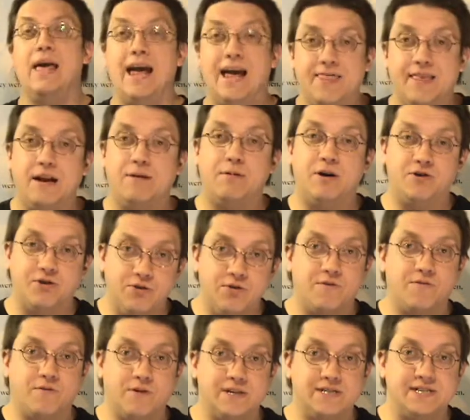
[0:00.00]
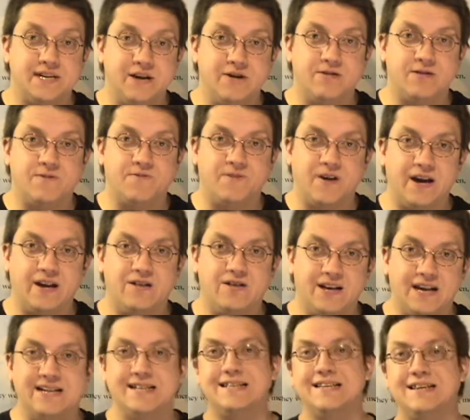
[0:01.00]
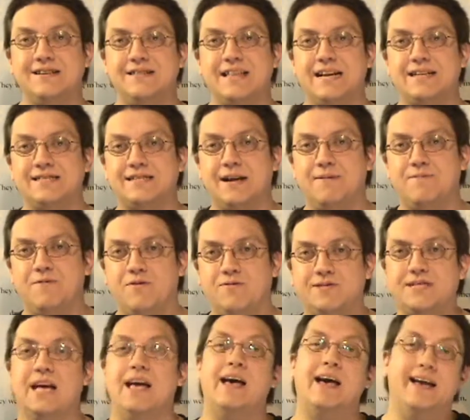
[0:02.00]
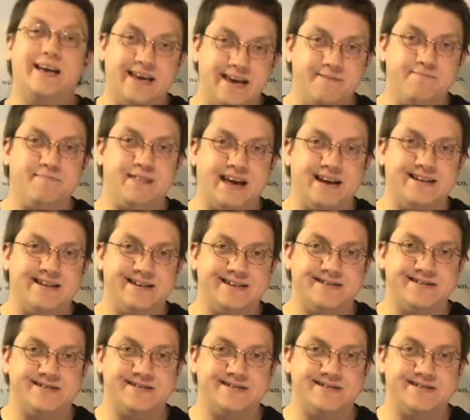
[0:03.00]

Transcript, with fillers: And that about do it for us here at The Final Cut. Till next time, folks, keep that ticket